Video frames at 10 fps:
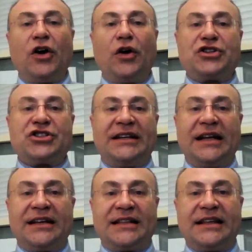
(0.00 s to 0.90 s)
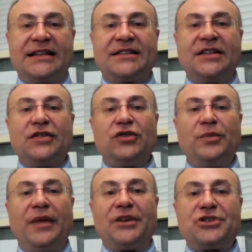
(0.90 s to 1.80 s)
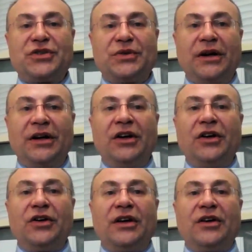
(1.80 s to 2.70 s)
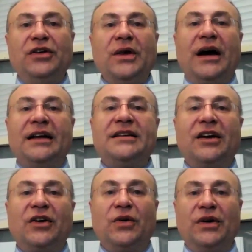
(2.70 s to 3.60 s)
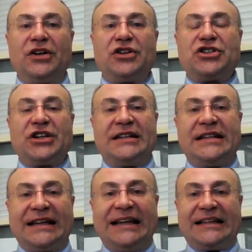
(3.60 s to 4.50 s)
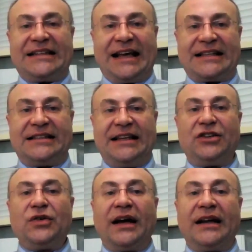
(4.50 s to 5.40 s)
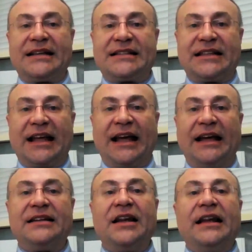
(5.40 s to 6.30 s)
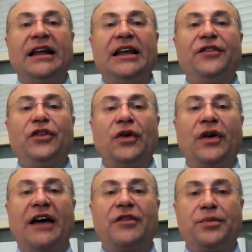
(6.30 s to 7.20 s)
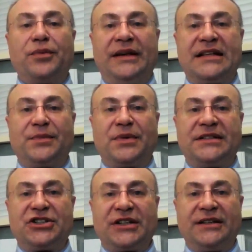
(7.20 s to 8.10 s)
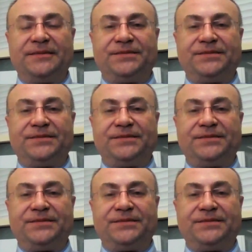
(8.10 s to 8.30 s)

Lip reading: or geneticist to make sure you undergo genetic testing to understand if you have a predisposition.